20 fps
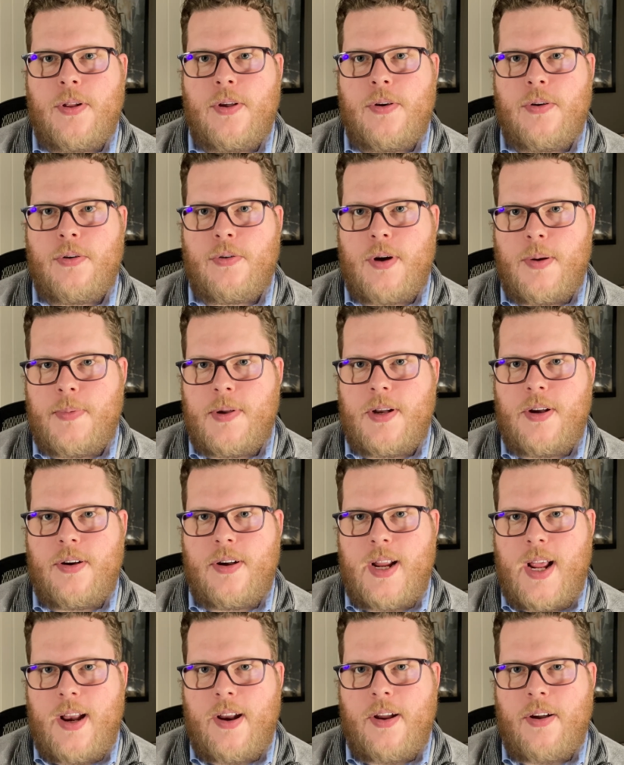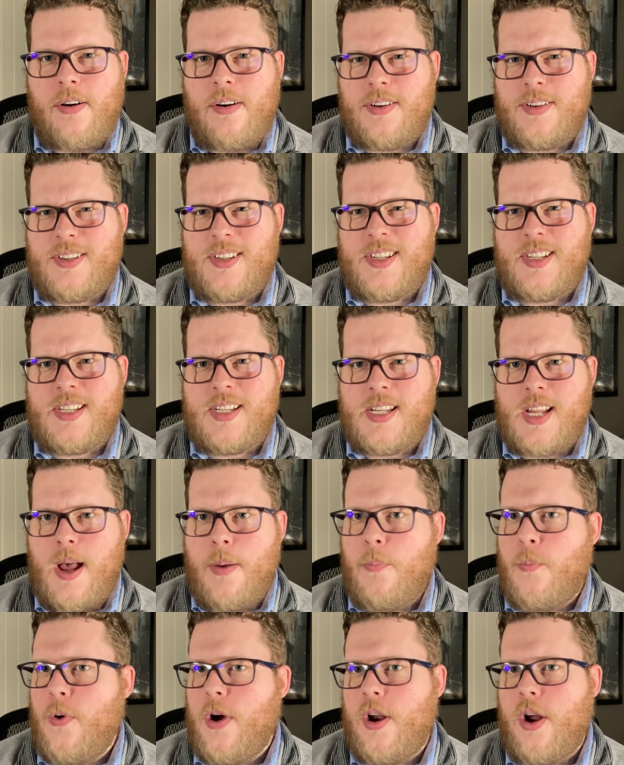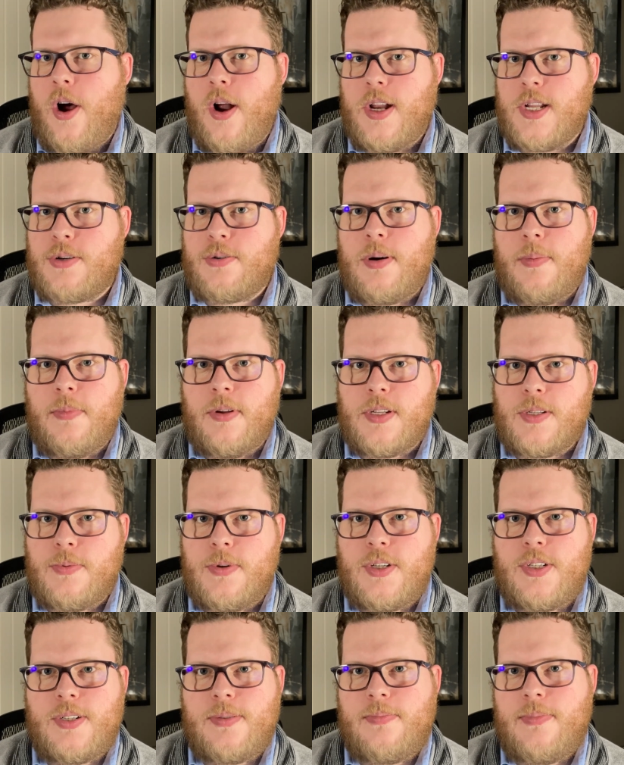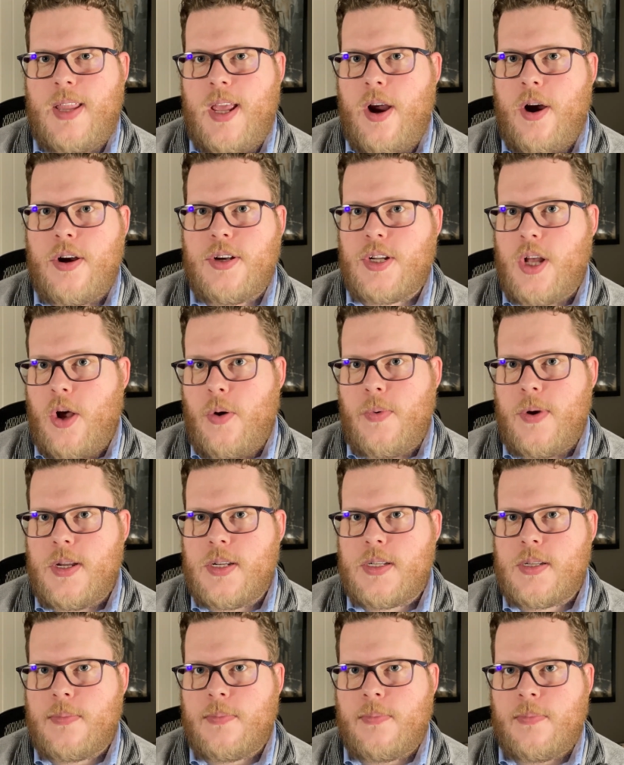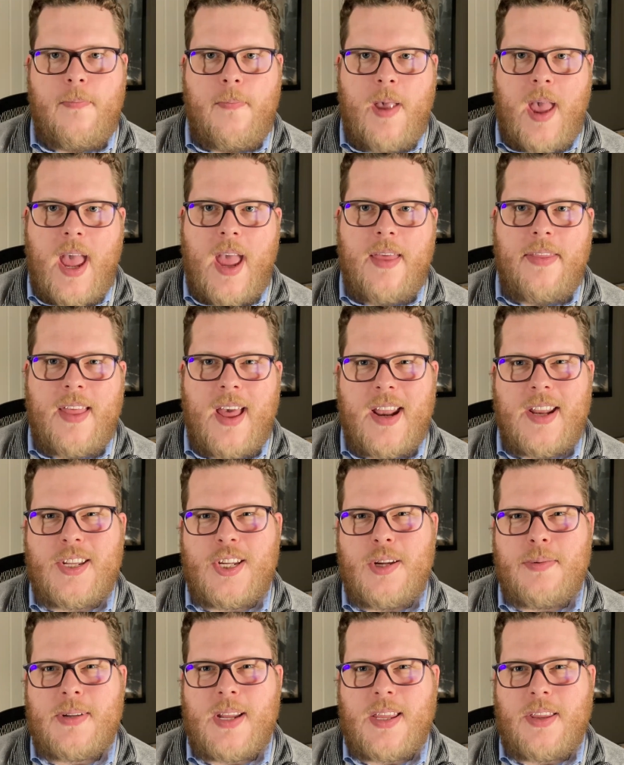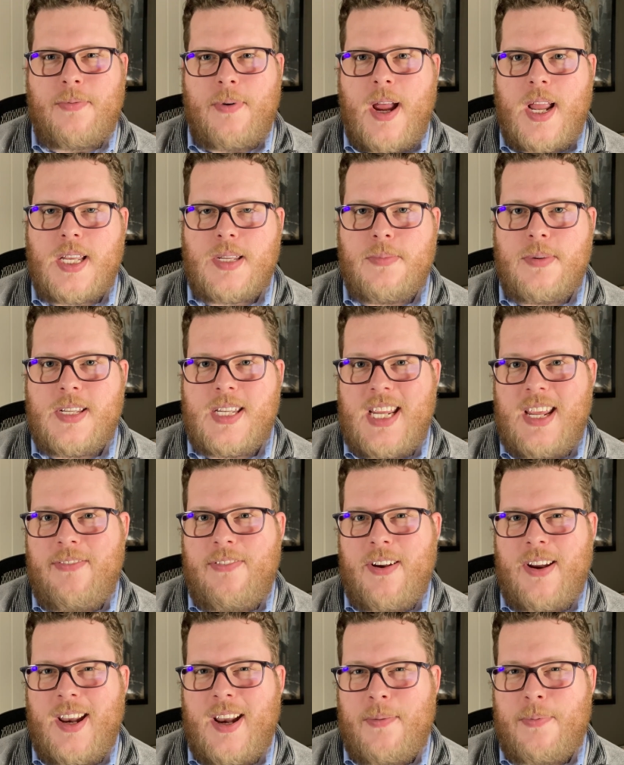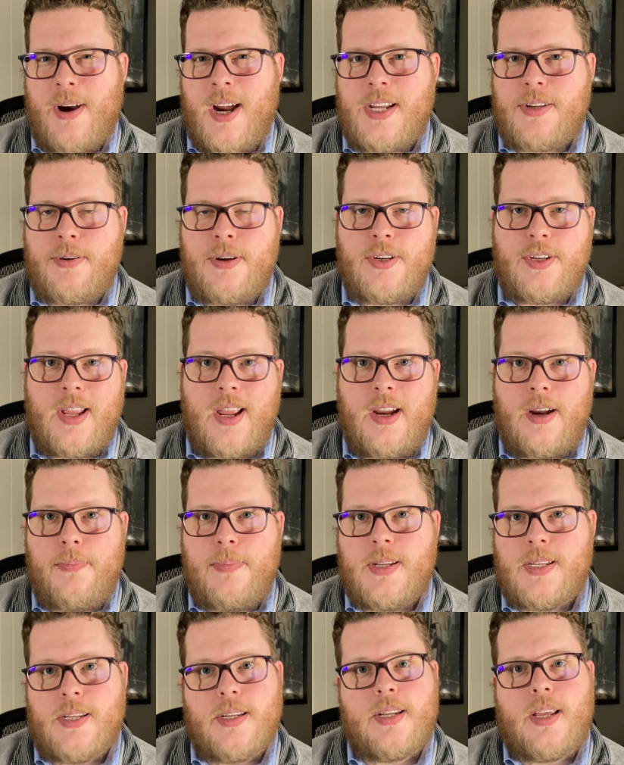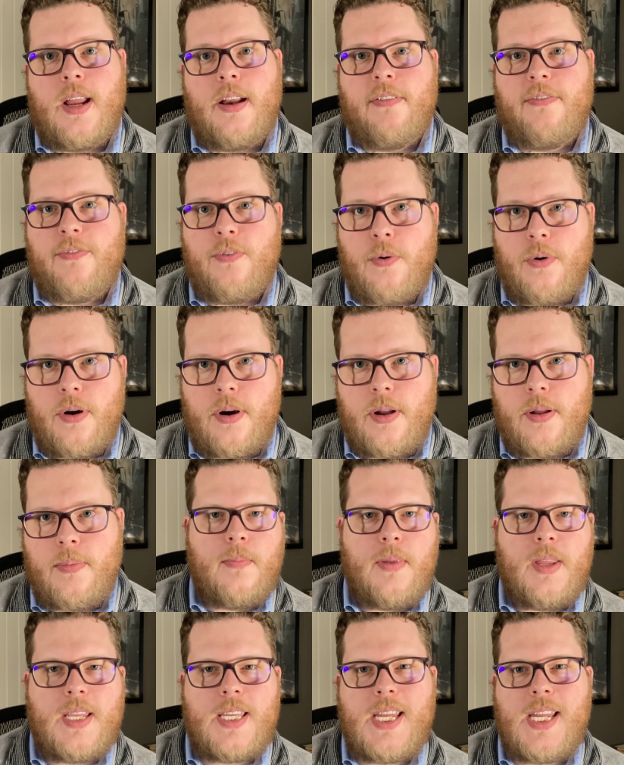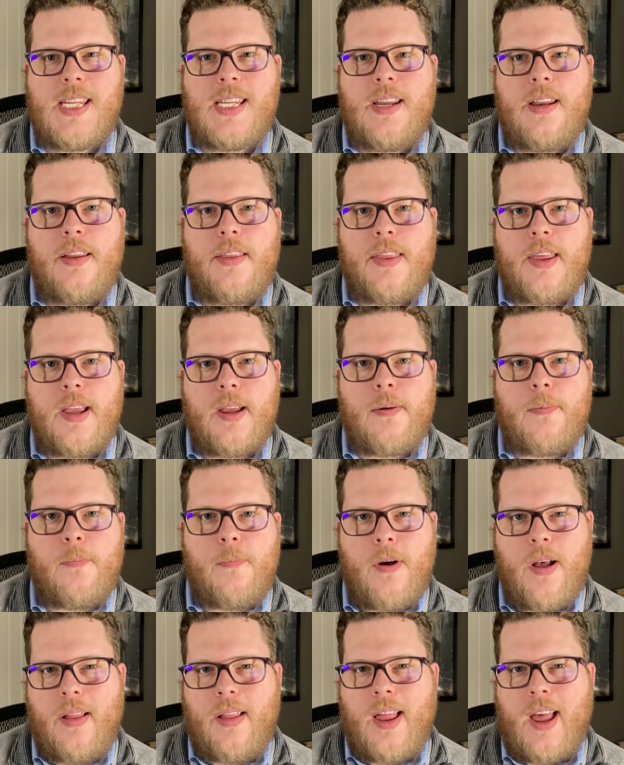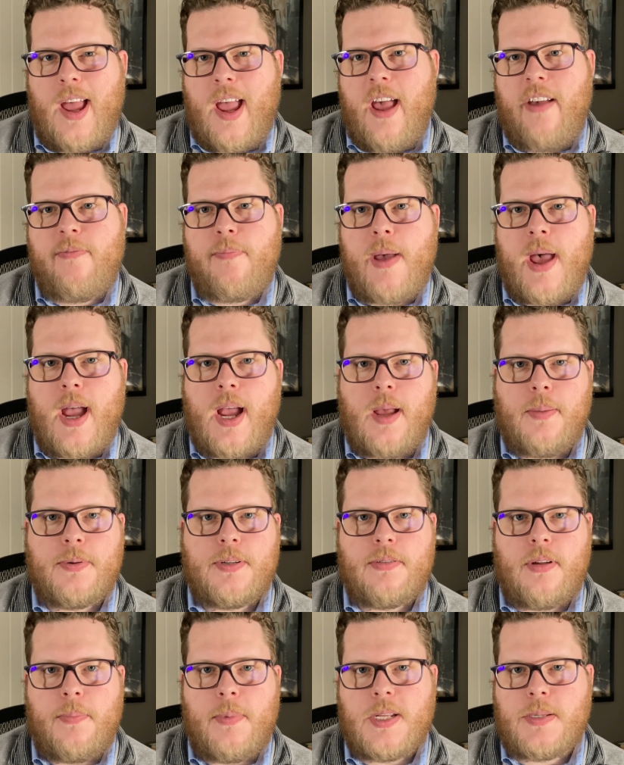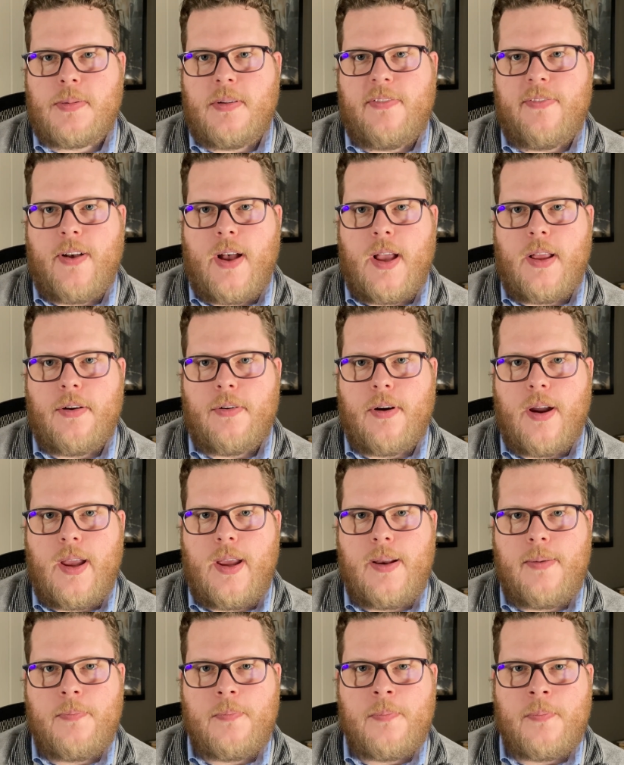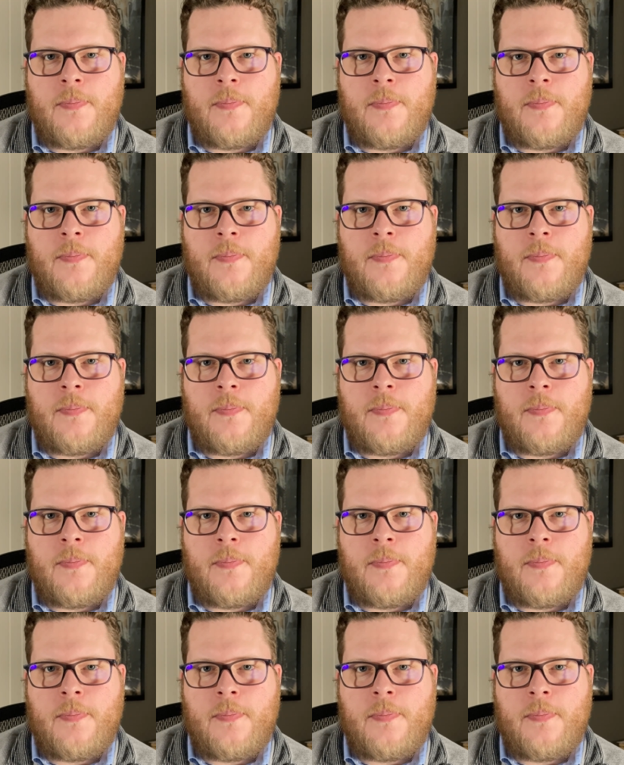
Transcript: who encrypted your data are somewhat honest criminals, which they aren't always. And that assumes that the ransom is even in a price range that your business can afford. It's easy to think, well, I have backups, so I must be fine, right?